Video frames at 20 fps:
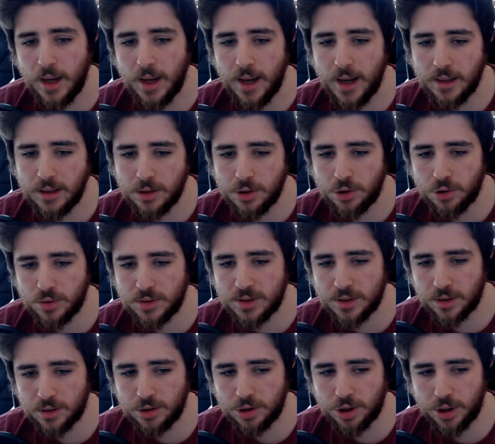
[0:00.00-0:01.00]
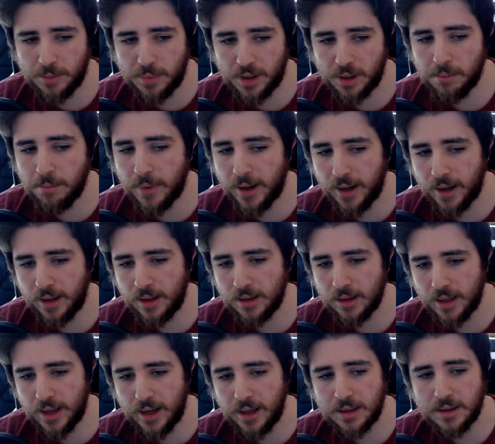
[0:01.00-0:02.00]
and they should start shipping by
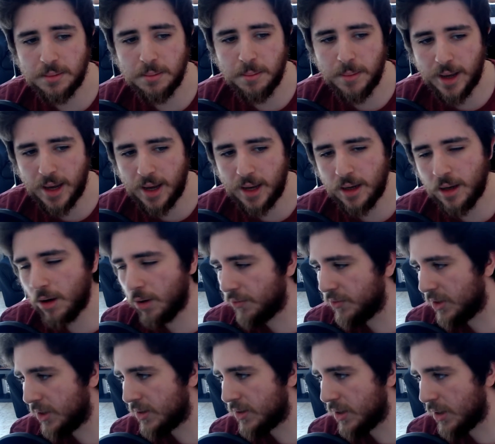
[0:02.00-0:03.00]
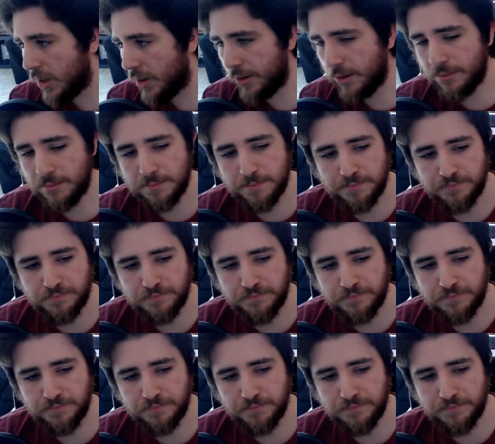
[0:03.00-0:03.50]
late May of this year.